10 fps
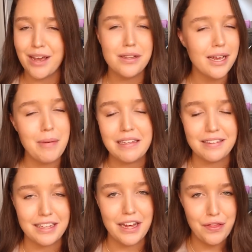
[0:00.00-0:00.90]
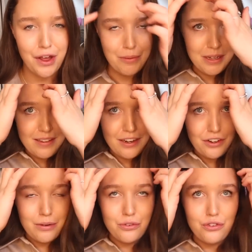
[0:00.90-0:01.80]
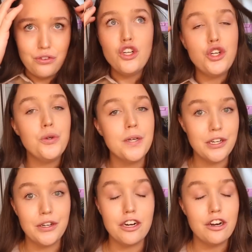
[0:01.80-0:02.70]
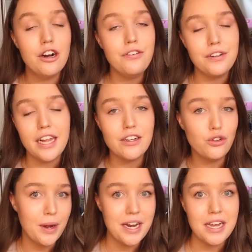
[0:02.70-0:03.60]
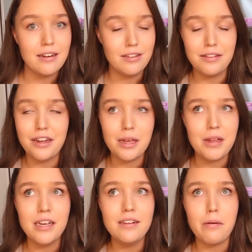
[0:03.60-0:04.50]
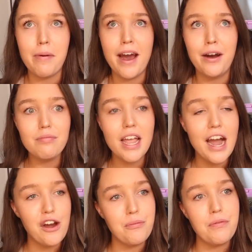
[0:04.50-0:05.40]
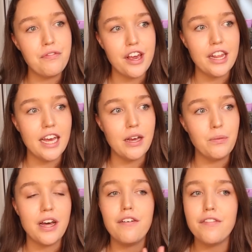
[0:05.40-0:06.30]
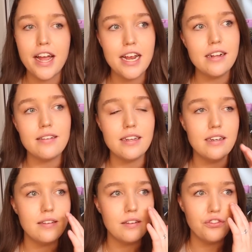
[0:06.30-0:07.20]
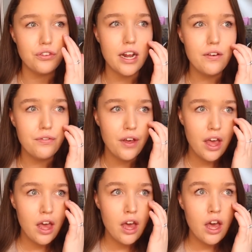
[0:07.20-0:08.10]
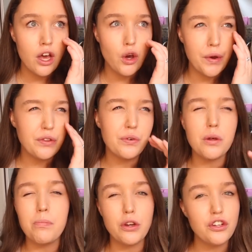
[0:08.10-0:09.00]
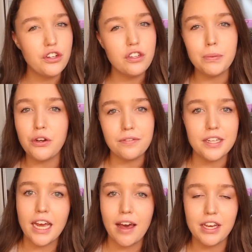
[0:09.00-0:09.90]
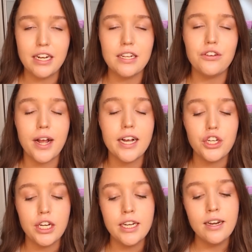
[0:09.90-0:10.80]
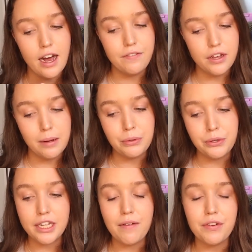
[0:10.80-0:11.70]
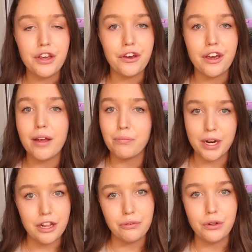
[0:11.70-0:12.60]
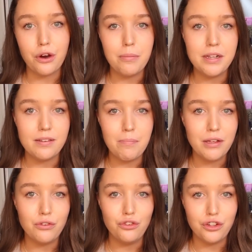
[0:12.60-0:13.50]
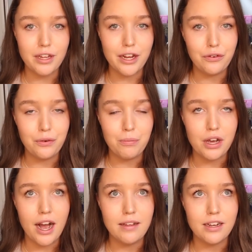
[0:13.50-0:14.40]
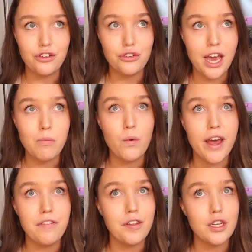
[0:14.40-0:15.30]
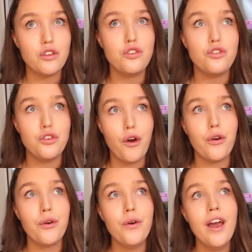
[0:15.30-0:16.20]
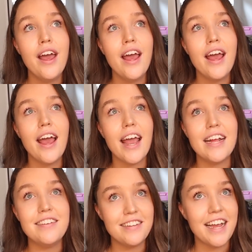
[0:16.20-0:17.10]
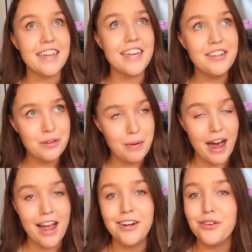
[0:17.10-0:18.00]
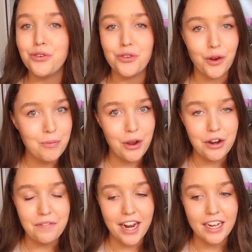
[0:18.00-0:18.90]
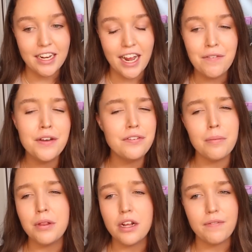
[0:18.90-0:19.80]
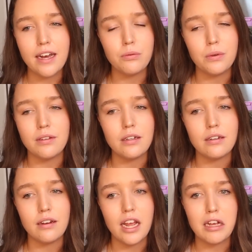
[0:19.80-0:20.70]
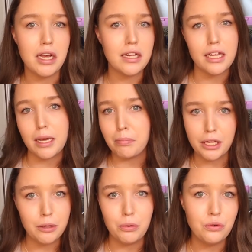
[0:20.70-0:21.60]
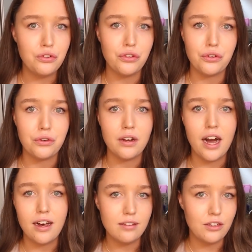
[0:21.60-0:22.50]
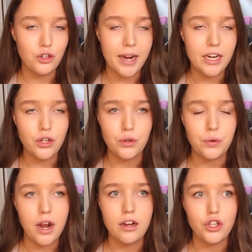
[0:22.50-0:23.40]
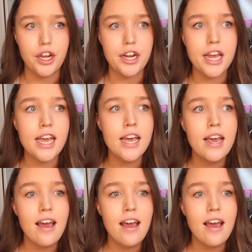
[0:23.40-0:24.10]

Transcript: it was like basically a therapy session. I was just chewing your ear off for like 20 to 30 minutes about how I've been feeling with our finances and just kind of going through the motions but not really having any direction. After uploading that video and reading through the comments and messages I got from you guys, I just came away feeling so insanely inspired, so motivated. Even if some of the advice wasn't exactly applicable to our situation or our journey,